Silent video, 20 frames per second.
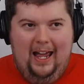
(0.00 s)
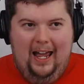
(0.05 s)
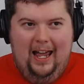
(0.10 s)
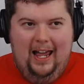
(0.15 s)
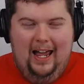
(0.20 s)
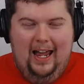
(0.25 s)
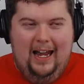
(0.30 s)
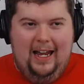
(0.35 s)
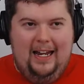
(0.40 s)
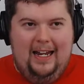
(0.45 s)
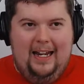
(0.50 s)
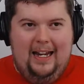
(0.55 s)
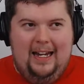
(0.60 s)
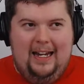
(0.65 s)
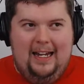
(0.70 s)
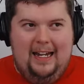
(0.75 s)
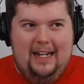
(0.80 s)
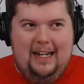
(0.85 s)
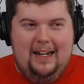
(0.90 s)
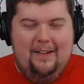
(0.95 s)

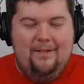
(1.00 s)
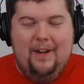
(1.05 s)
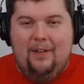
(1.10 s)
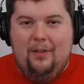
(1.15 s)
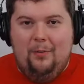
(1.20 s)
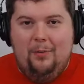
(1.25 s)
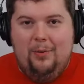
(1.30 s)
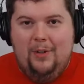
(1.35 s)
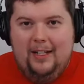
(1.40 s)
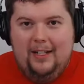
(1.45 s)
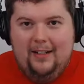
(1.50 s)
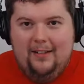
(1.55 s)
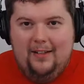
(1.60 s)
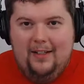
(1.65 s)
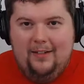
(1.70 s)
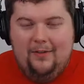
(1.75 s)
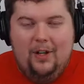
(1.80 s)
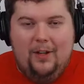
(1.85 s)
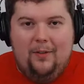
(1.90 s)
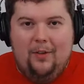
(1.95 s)
I have never played it,
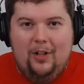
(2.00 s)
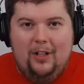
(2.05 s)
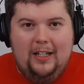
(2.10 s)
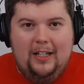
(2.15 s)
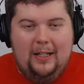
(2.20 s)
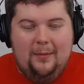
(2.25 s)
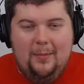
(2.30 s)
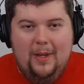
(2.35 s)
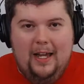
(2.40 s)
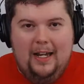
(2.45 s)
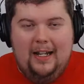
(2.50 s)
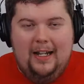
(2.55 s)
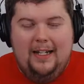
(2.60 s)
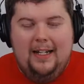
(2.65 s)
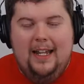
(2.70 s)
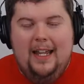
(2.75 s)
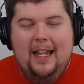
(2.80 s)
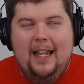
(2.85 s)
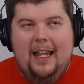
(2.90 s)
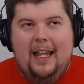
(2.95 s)
even though I've heard a lot about it.
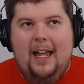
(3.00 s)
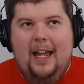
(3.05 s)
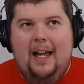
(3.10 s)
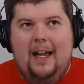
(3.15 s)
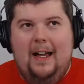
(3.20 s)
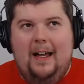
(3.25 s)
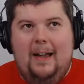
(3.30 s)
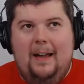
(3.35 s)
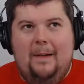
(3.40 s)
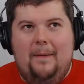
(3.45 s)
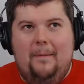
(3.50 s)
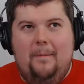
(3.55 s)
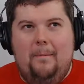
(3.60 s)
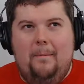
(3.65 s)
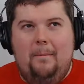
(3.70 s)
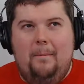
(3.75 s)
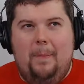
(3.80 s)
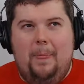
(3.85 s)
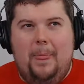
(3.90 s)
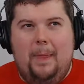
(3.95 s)

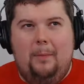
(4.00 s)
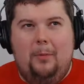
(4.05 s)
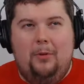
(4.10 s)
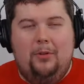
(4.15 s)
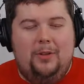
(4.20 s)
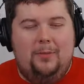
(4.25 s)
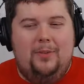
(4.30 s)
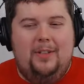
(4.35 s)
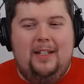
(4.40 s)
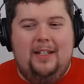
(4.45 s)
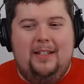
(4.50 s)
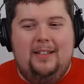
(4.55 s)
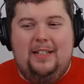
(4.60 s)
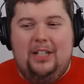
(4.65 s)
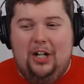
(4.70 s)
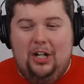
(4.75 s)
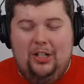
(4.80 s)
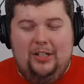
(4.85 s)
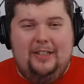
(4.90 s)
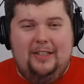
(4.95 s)
Mostly because
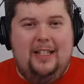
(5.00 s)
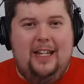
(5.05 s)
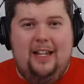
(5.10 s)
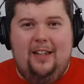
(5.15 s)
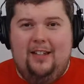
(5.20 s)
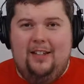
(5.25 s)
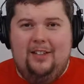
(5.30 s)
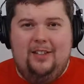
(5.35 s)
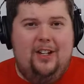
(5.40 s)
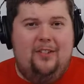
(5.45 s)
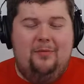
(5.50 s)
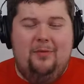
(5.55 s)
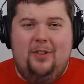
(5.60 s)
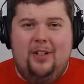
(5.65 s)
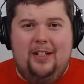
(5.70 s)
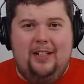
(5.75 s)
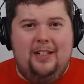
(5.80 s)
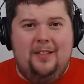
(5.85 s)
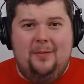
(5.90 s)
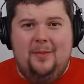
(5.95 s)
the art style is
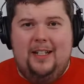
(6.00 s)
off-putting to